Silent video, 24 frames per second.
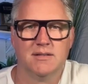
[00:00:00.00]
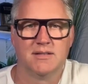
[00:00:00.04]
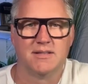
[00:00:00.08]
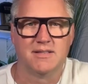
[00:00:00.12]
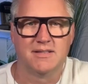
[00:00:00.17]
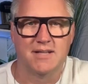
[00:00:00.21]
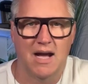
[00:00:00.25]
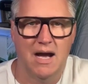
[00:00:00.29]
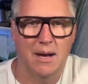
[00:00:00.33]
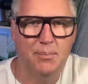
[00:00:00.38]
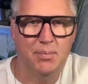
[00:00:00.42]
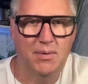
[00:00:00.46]

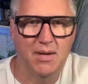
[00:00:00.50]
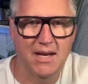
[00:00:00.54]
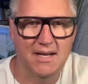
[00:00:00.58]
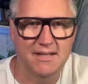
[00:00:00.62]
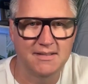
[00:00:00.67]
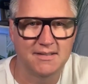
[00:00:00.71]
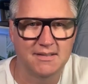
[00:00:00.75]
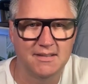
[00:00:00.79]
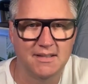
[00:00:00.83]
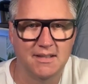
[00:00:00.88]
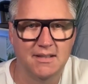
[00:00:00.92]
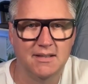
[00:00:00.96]
Stop
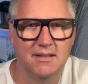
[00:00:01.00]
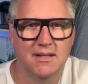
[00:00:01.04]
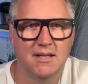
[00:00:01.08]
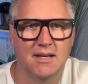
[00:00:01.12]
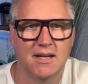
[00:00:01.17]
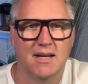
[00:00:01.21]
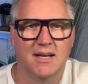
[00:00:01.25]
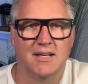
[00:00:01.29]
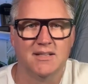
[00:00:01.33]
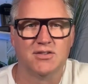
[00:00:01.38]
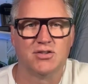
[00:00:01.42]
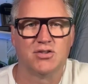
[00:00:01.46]
guessing
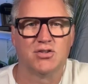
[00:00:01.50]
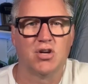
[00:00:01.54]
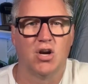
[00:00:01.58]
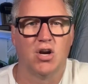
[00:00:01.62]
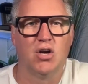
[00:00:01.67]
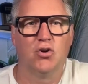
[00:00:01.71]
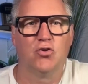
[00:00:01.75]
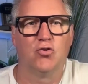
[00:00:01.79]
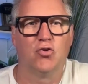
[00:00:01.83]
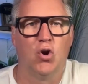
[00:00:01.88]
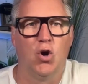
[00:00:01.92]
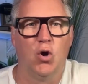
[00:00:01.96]
and
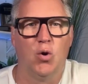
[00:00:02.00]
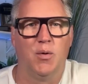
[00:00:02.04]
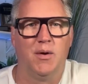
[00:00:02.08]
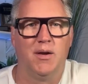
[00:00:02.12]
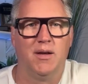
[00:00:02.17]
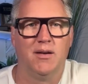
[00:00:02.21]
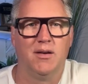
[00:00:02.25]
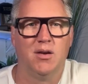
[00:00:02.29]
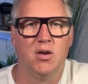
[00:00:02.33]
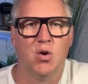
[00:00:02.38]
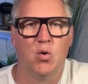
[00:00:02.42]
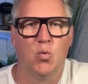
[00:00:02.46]
start
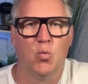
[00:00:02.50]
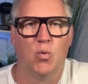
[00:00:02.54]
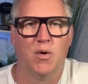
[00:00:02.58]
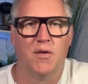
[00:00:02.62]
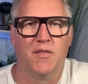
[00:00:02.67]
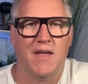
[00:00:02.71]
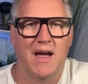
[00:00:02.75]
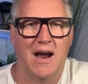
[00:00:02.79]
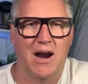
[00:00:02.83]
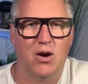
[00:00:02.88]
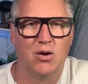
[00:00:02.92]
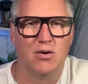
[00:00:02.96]
growing
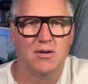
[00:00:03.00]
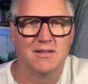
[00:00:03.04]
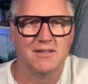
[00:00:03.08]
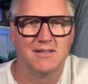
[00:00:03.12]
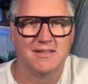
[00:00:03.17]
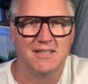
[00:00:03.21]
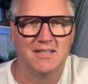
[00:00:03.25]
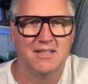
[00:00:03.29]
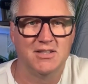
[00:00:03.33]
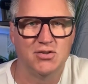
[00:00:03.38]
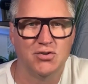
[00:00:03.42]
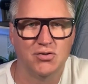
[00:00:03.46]
with our
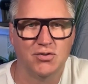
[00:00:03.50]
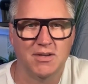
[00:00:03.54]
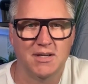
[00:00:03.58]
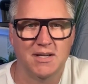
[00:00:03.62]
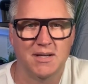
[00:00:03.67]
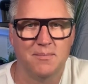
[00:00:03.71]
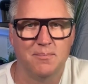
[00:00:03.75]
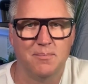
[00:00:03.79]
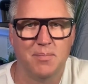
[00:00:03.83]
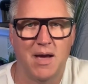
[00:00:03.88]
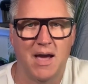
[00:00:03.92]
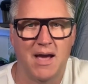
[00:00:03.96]
digital
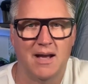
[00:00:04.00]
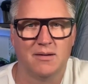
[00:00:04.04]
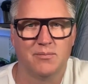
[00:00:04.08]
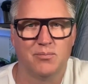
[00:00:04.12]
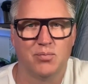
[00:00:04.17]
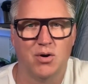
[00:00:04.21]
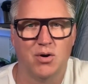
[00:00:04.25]
impact